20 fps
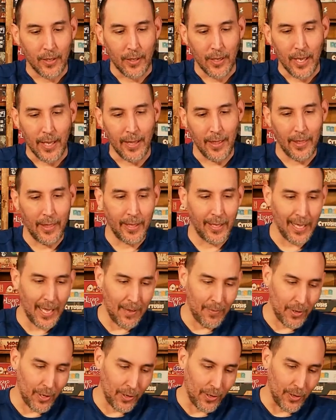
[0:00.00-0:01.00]
it, the
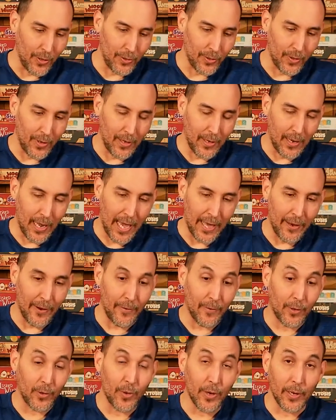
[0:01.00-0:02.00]
game could go
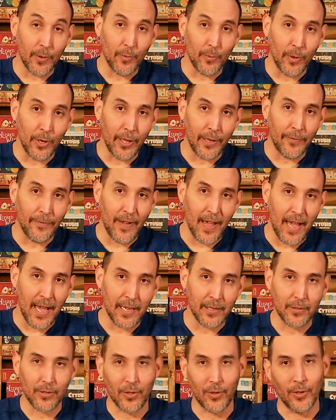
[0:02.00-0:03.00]
either quick, really
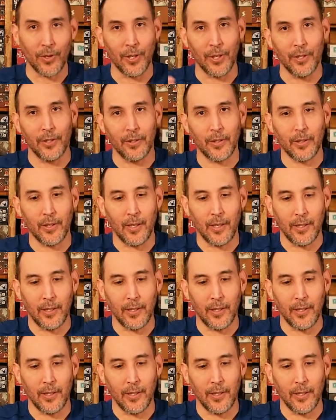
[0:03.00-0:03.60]
fast, or